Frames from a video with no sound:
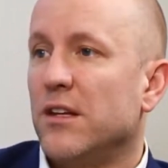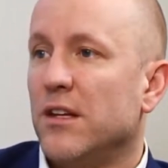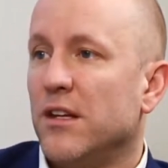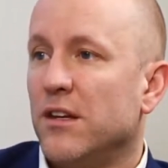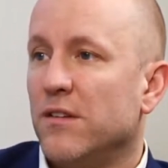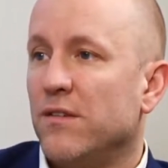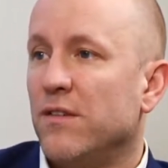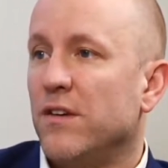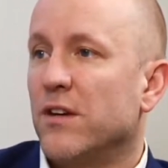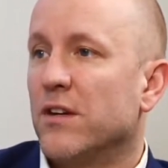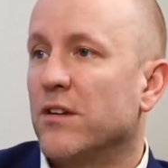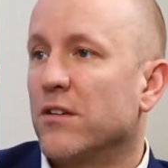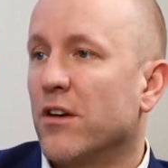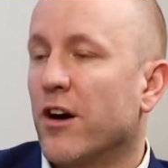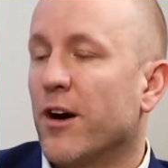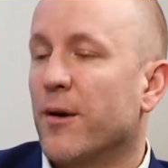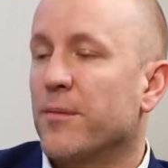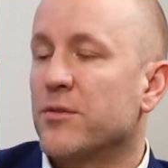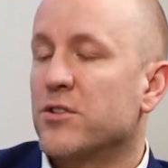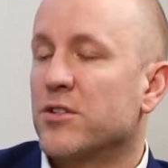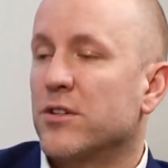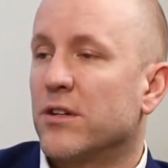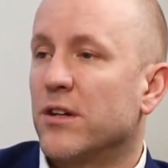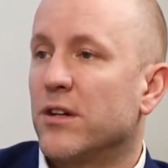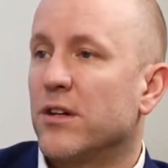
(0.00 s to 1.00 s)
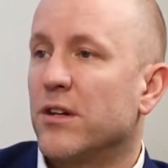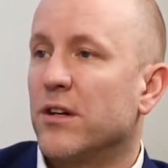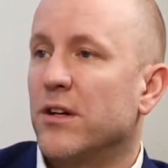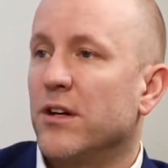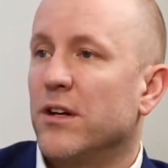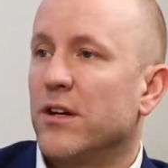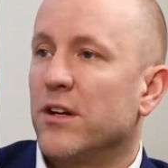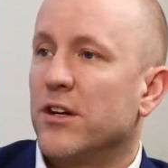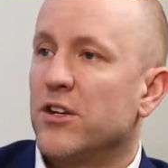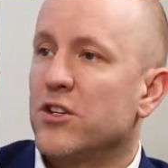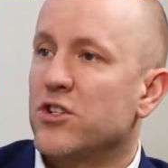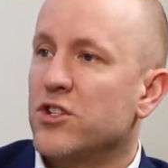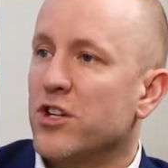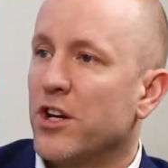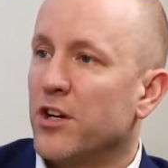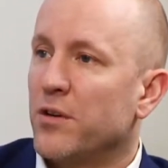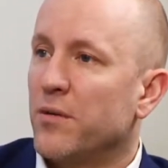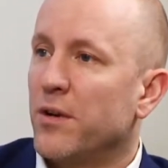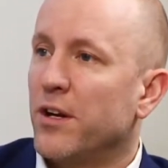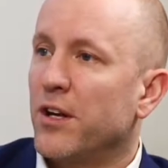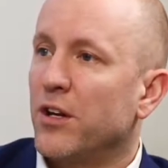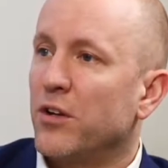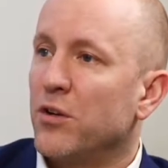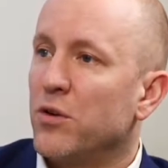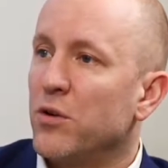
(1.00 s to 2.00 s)
EV adoption is
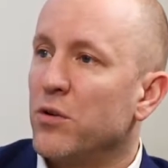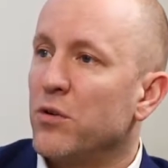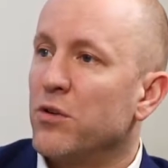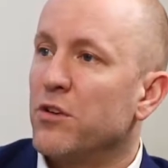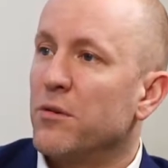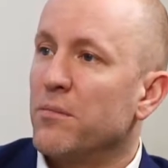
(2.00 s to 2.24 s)
generating new